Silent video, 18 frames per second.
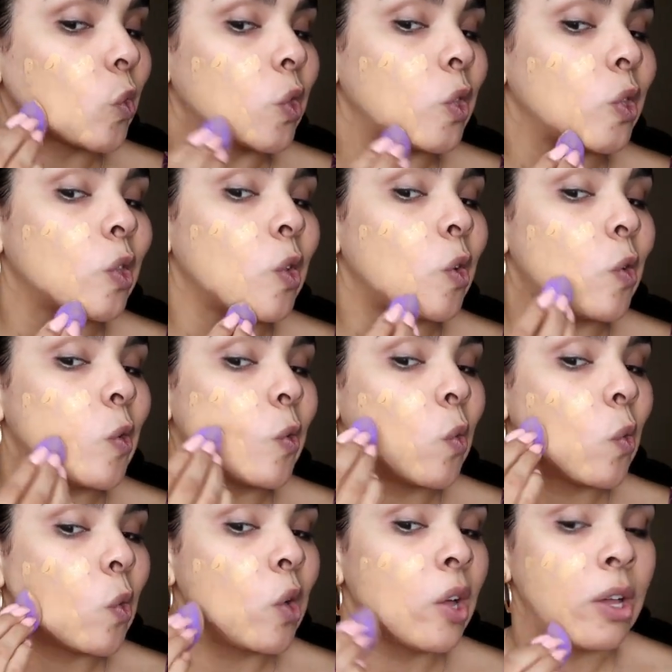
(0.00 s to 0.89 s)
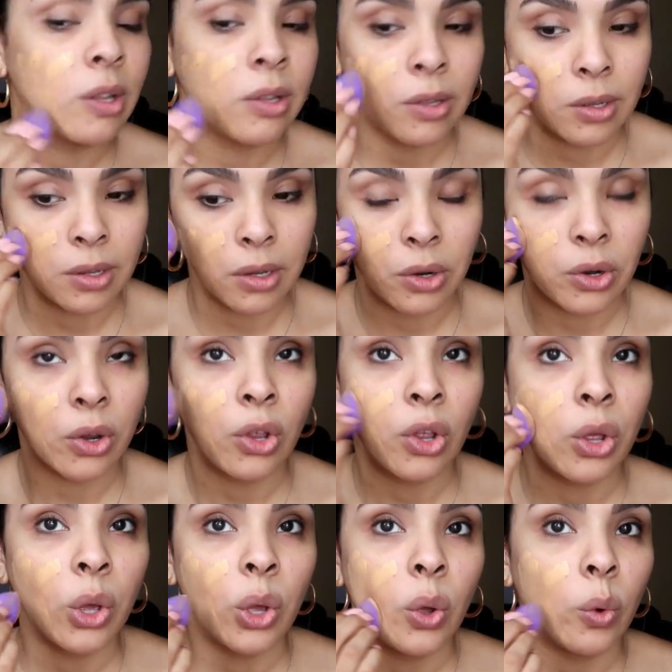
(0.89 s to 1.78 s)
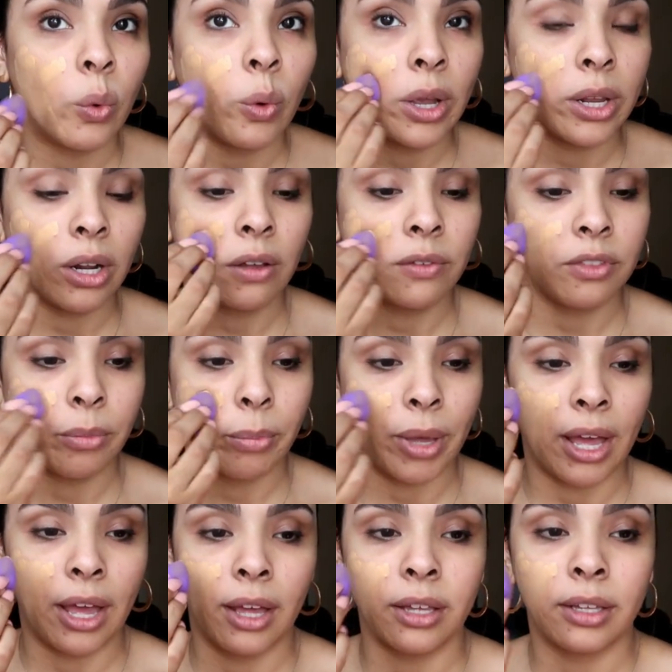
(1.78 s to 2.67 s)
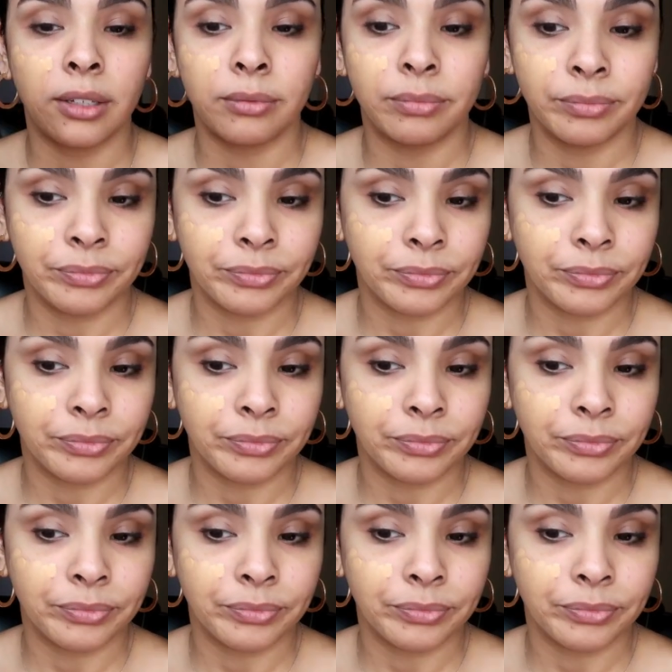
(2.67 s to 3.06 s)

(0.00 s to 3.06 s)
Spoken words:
So right off the back,